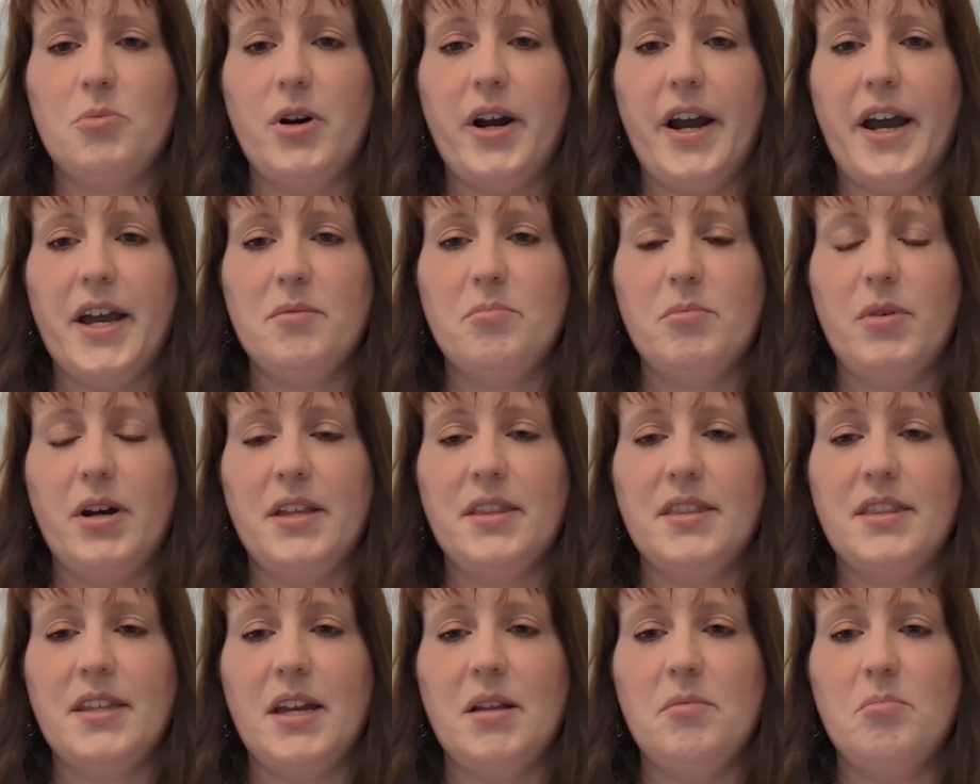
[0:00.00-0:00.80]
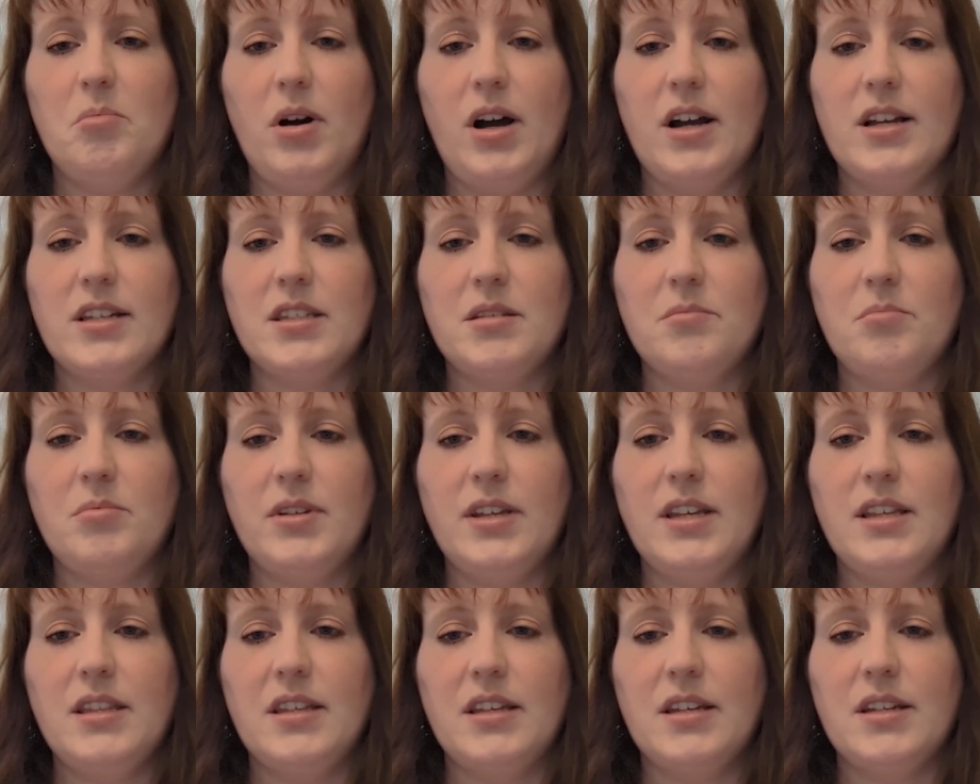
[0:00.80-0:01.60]
Pride Month, and
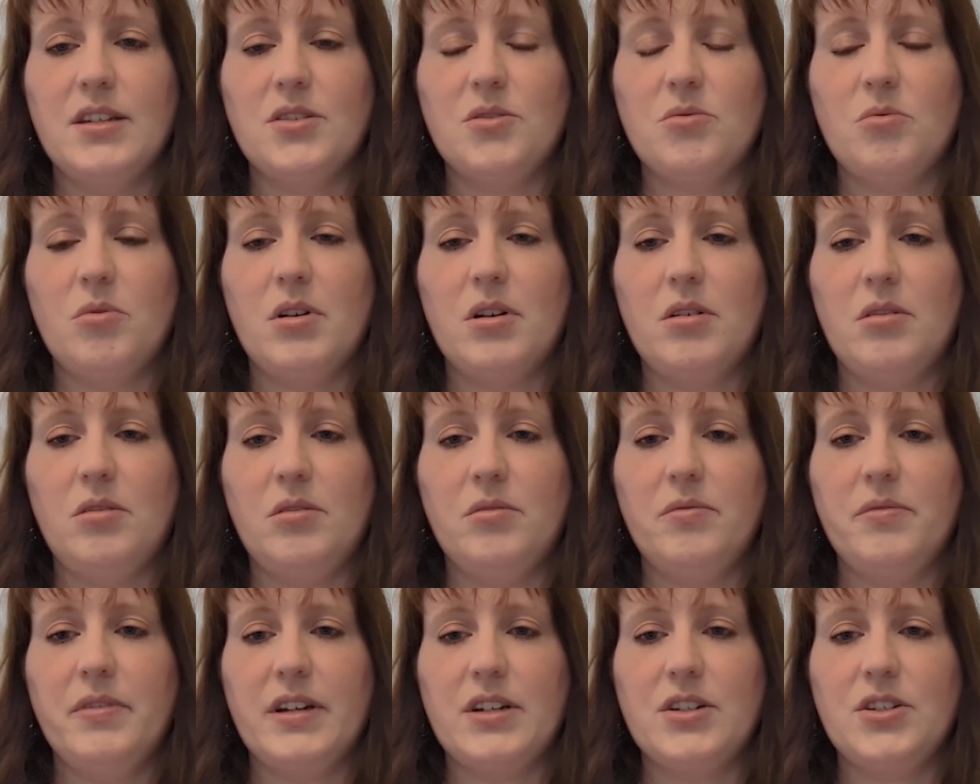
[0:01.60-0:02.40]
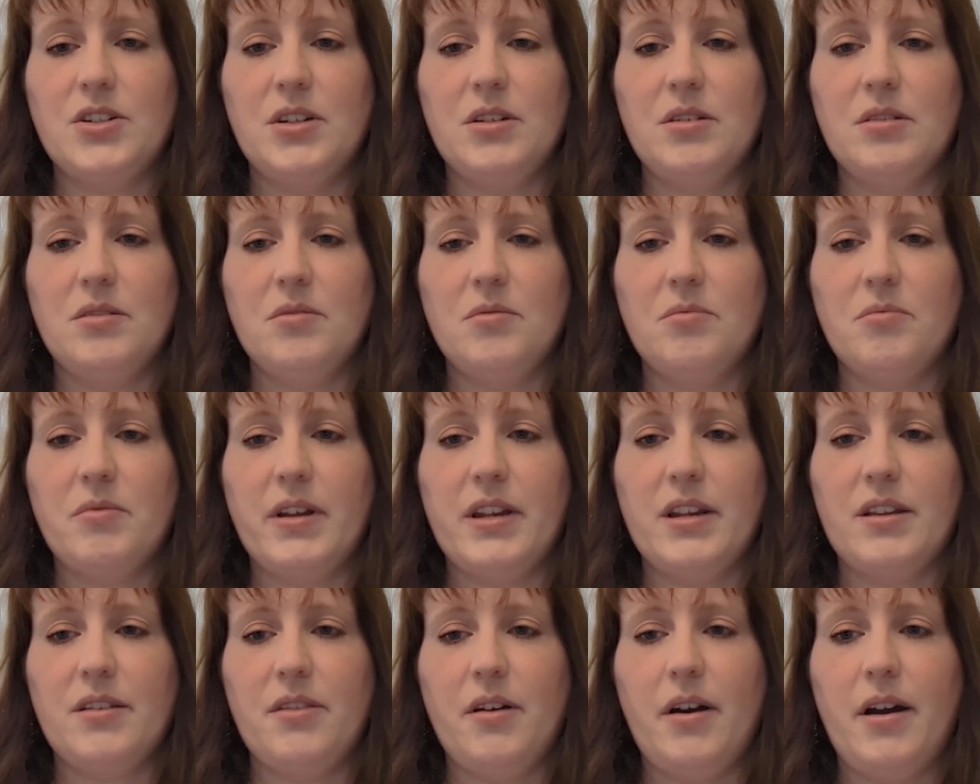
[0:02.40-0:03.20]
possibly the Historical Fiction
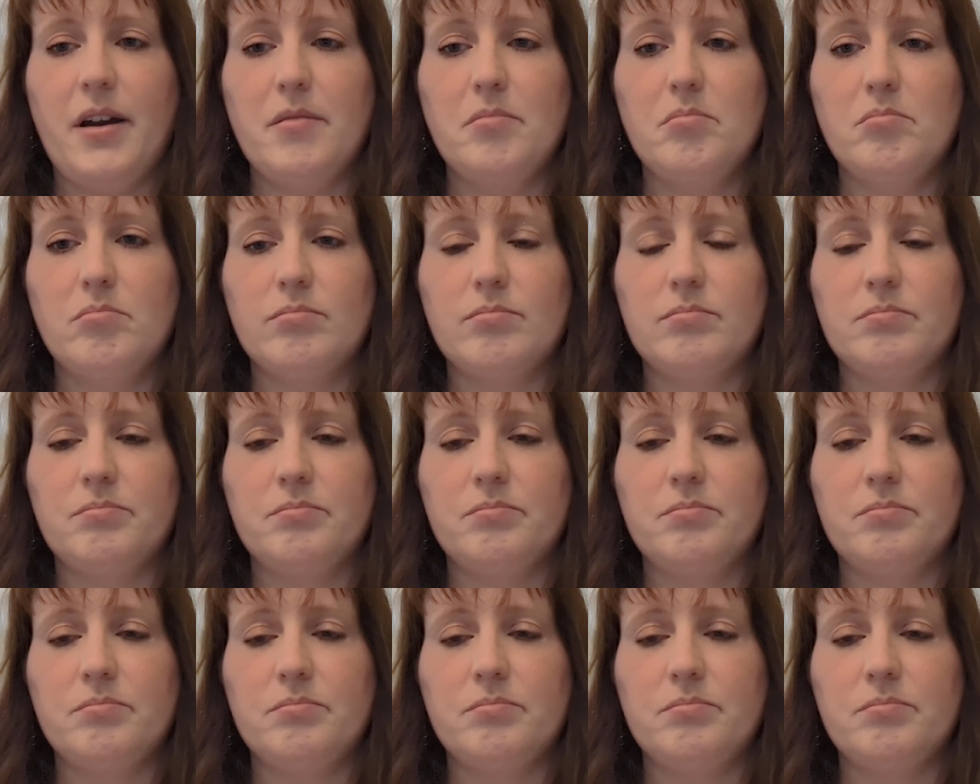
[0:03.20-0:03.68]
Readathon.